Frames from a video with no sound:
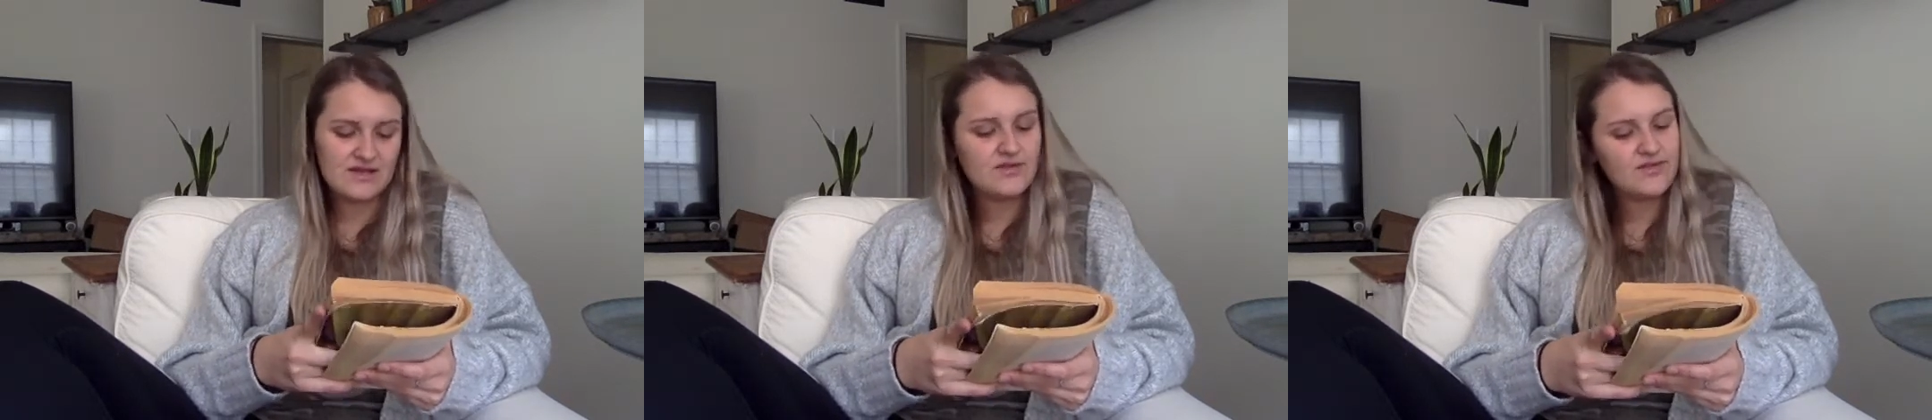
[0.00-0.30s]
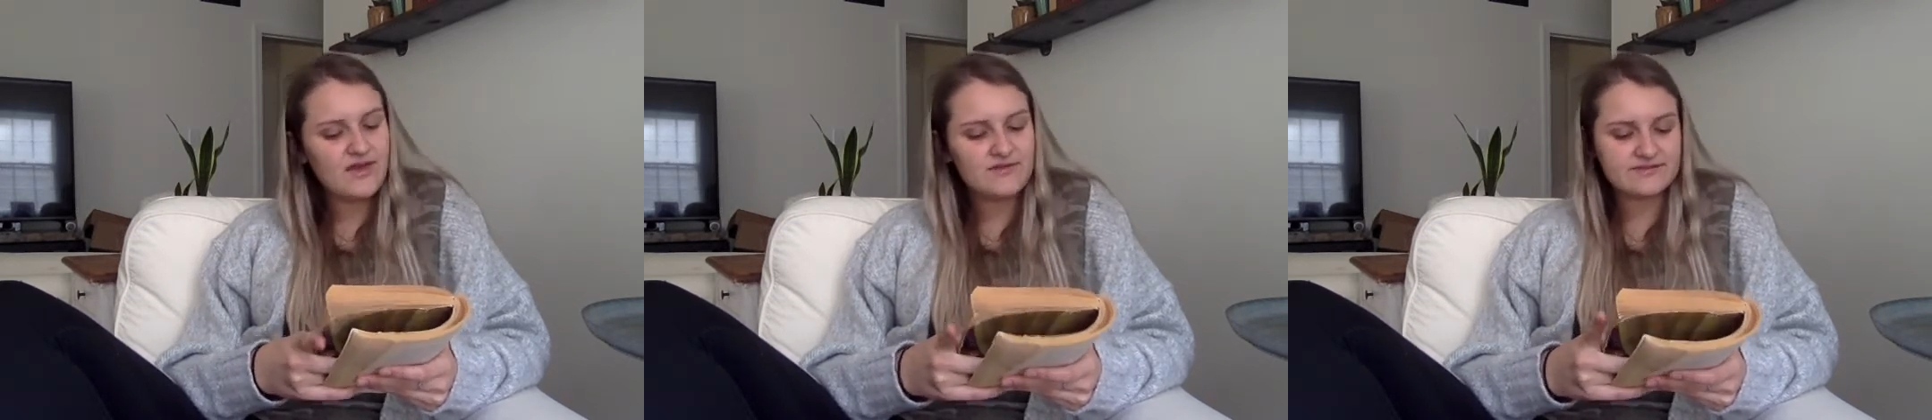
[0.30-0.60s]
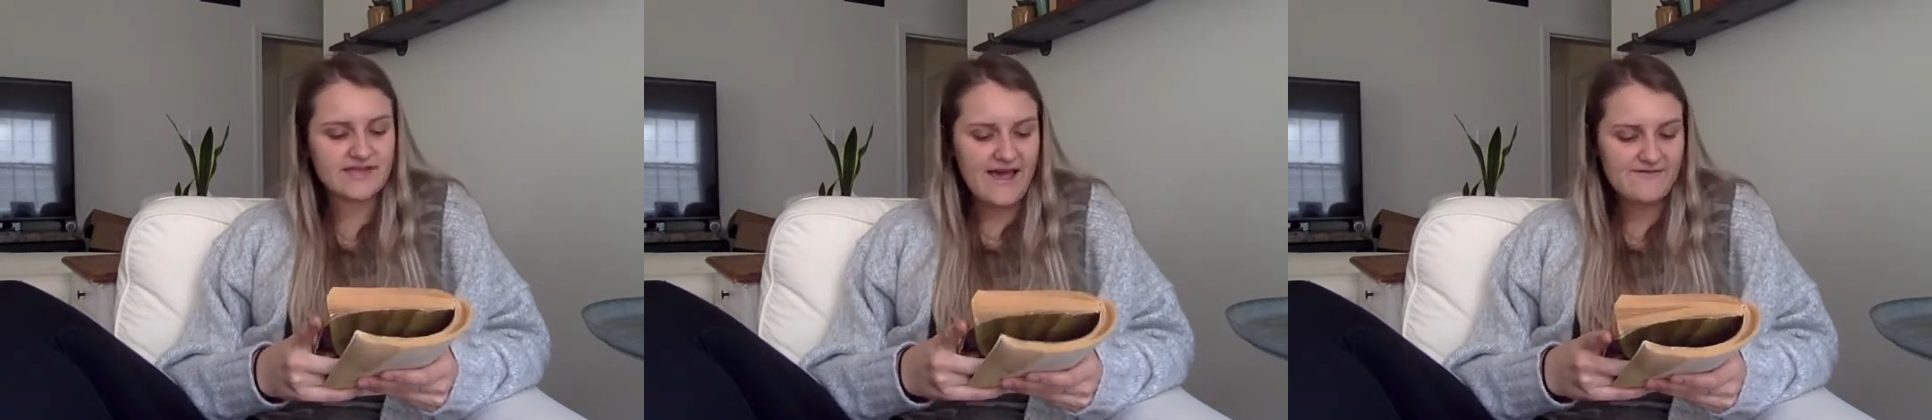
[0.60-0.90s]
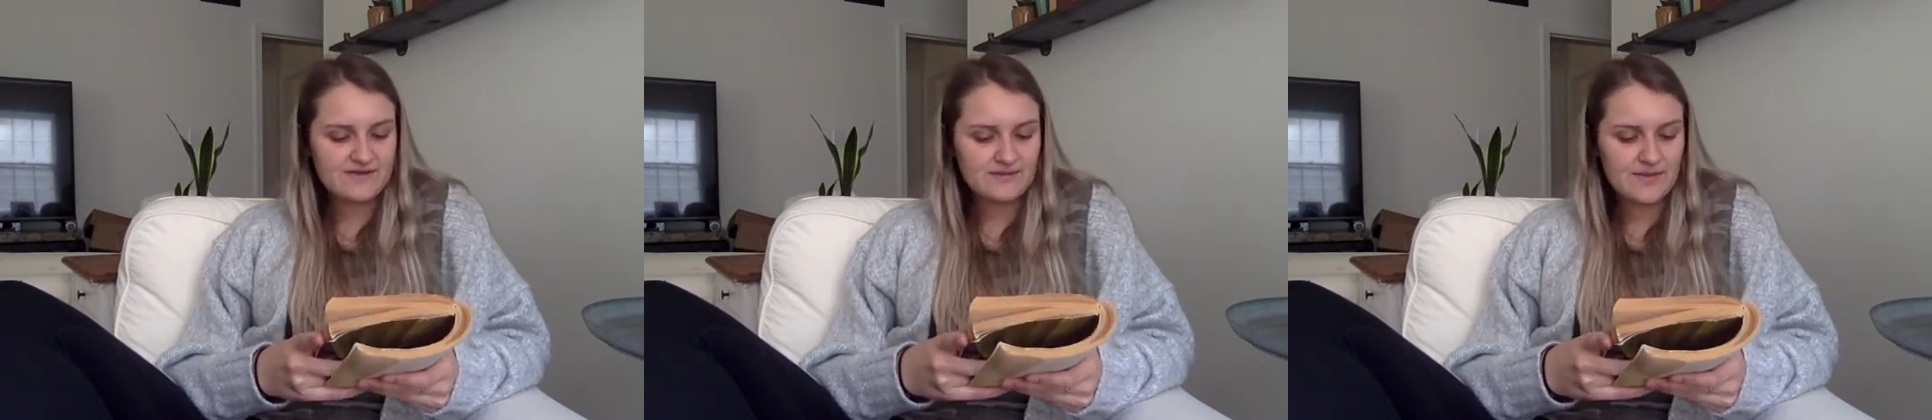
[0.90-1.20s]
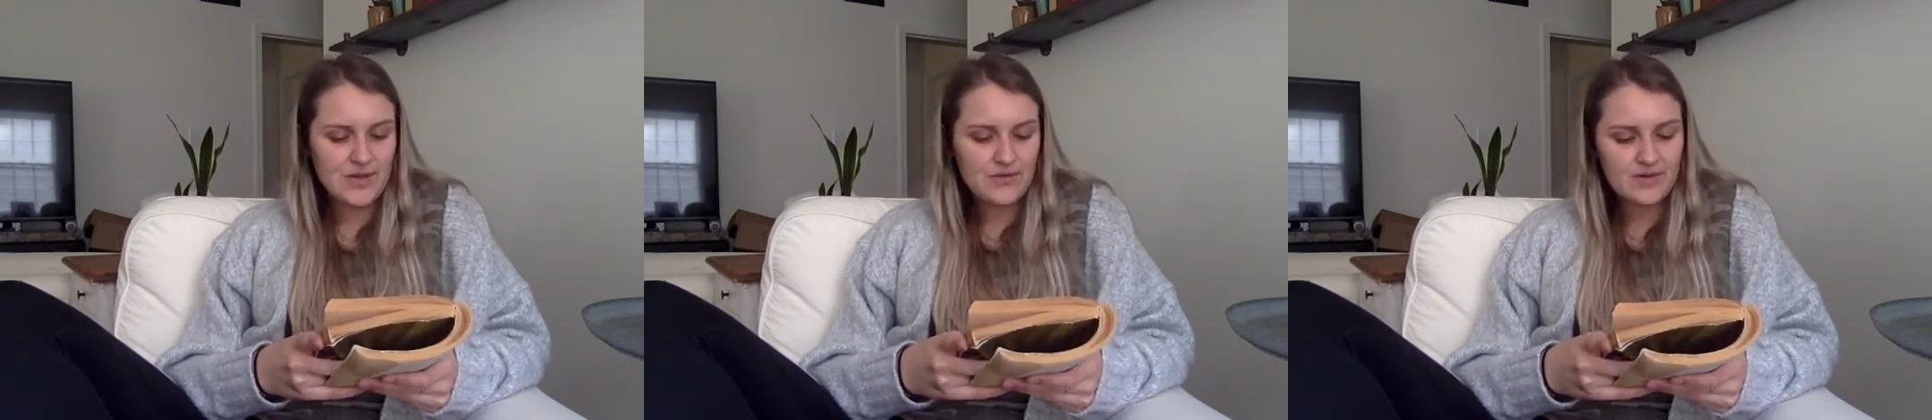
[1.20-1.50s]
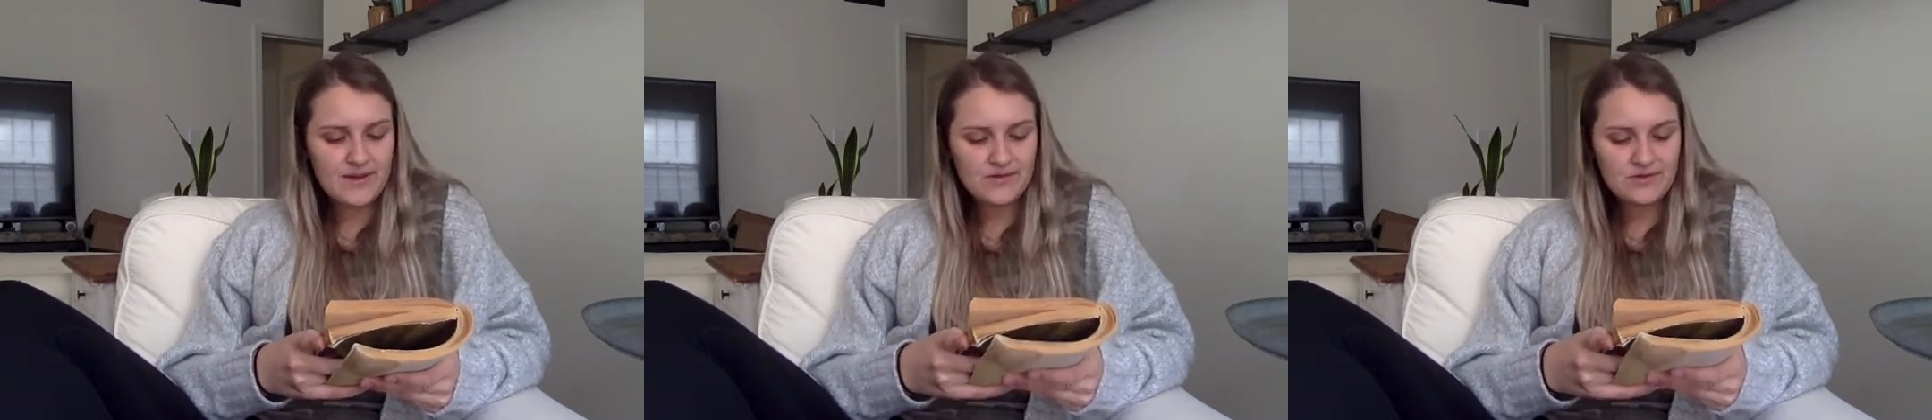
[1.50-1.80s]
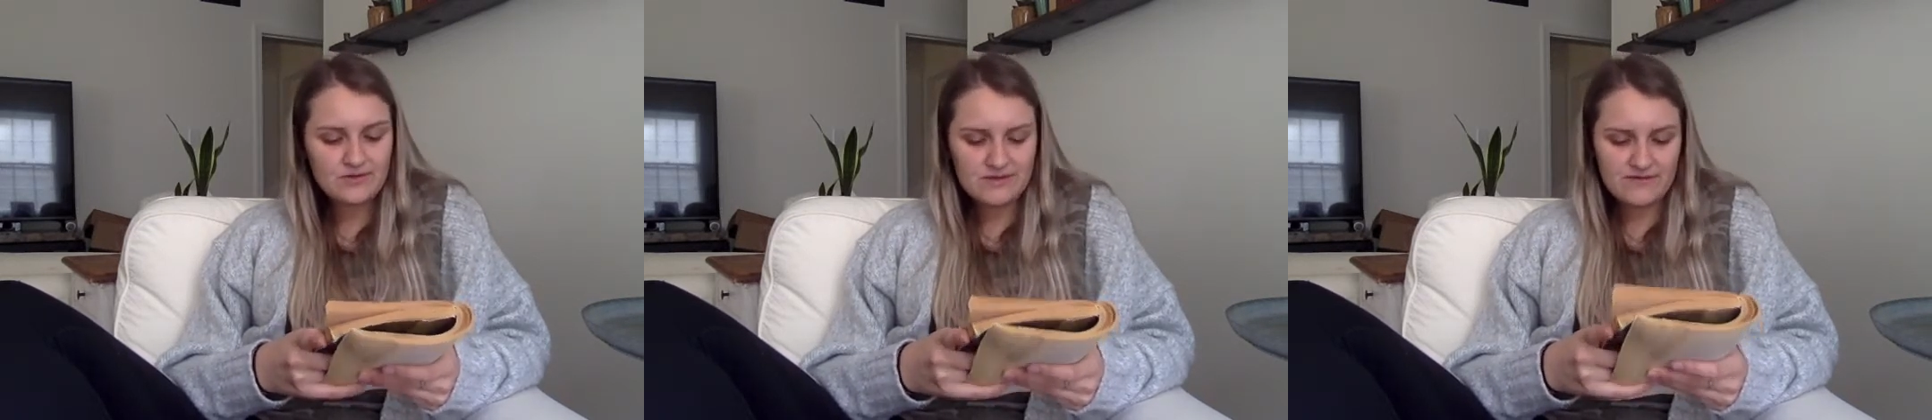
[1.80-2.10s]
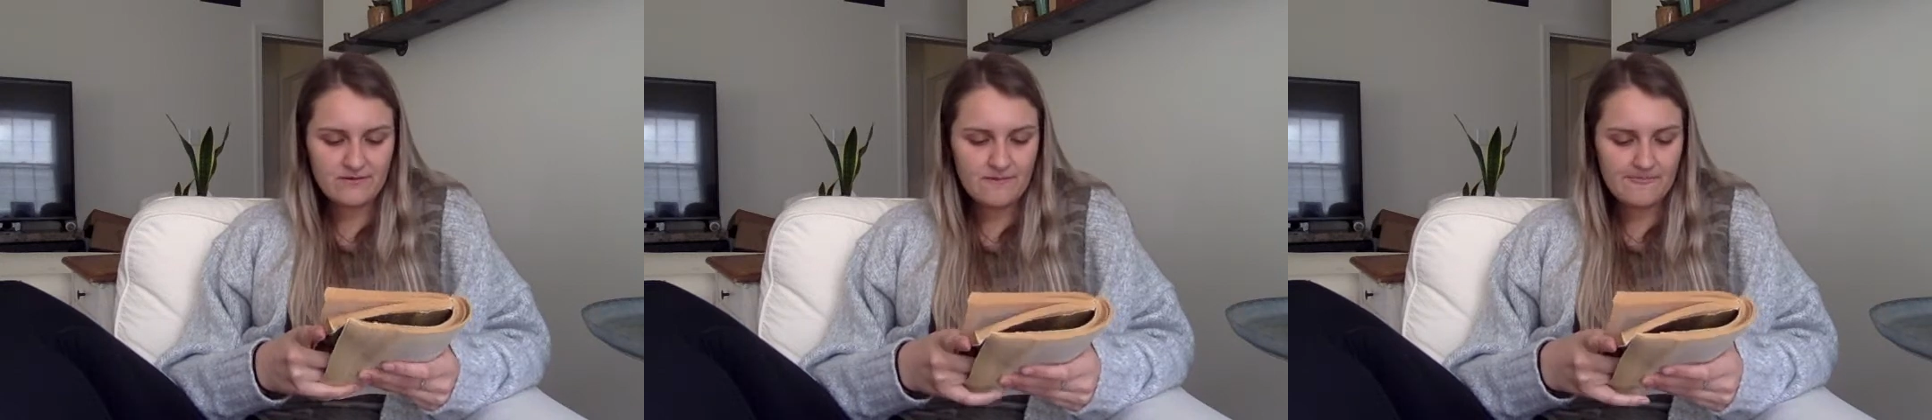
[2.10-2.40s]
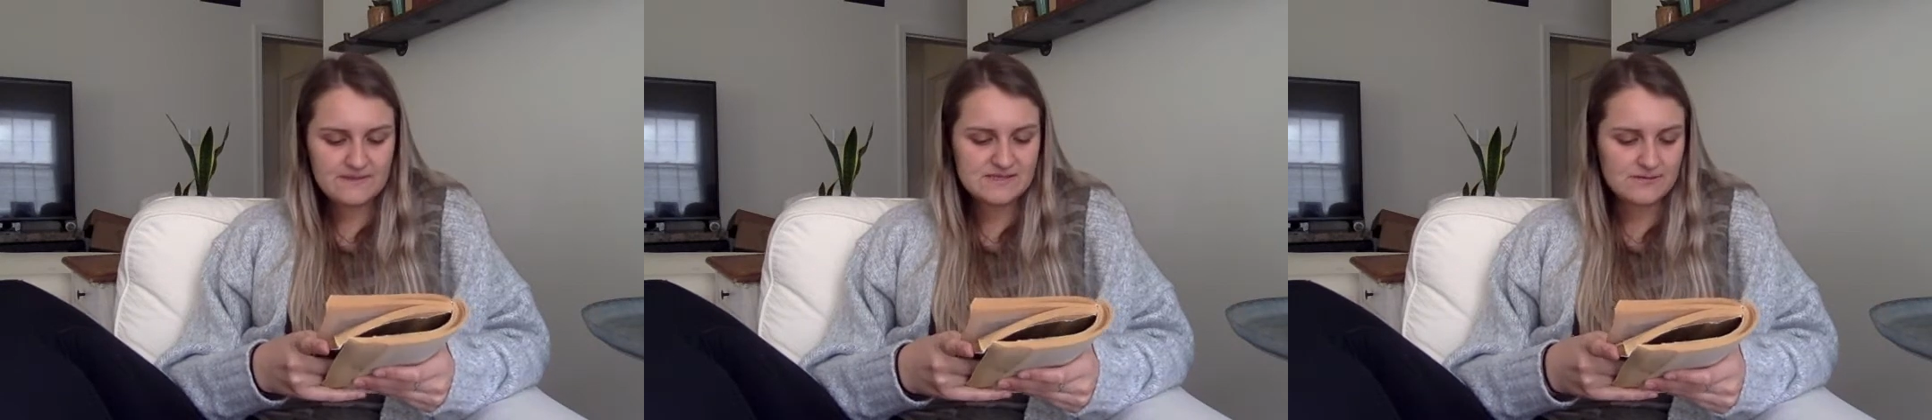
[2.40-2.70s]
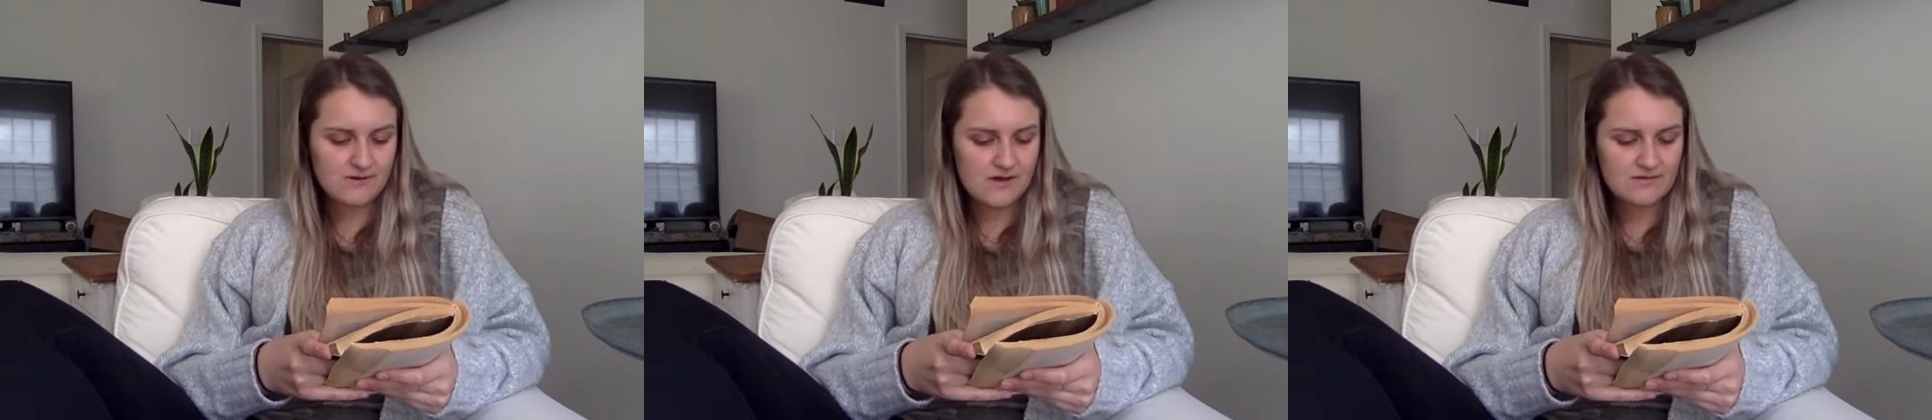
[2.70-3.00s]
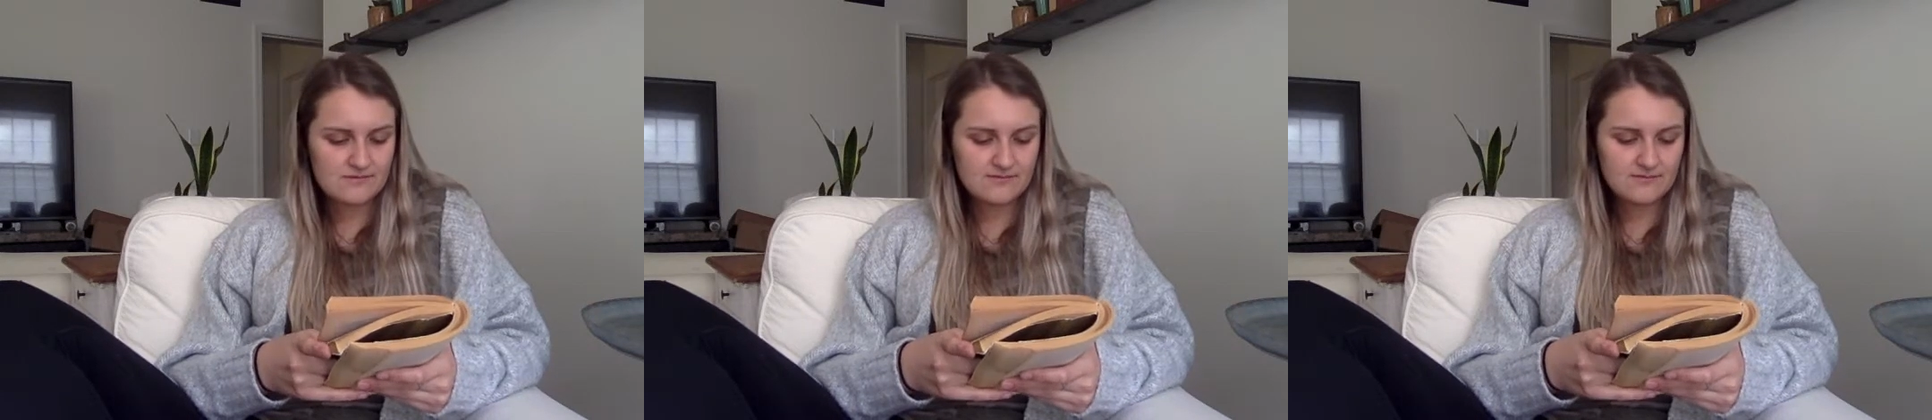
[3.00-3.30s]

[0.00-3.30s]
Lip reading: The others laughed. What about you, Neville? Said Ron.